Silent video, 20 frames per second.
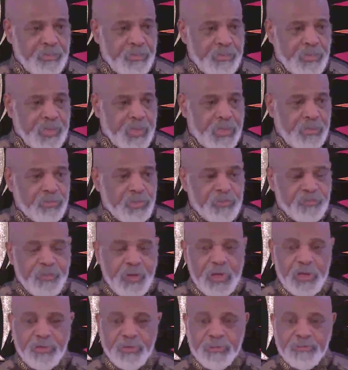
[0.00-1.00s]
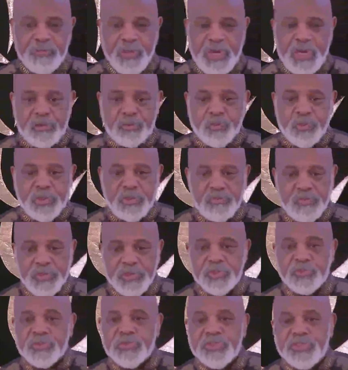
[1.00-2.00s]
and we follow the pathway of
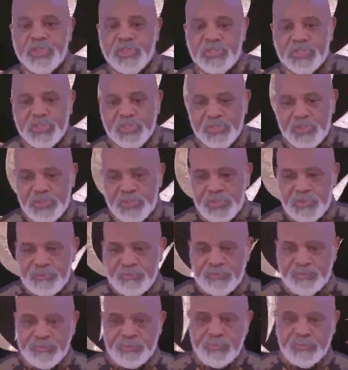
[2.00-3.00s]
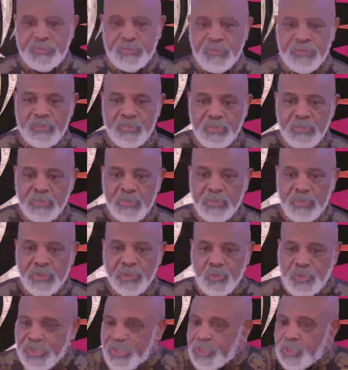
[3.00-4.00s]
least resistance.
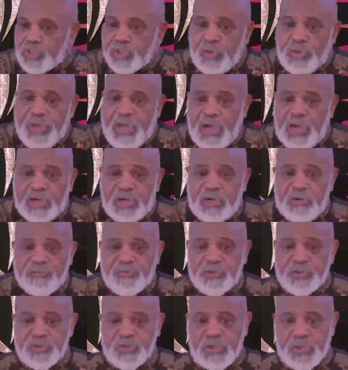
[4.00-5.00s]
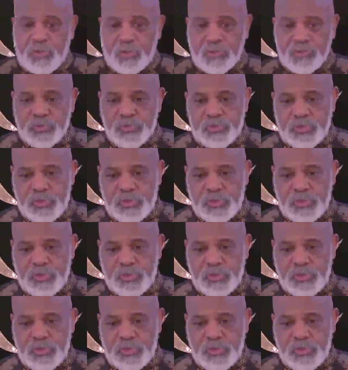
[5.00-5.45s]
We enjoy our comfort zones.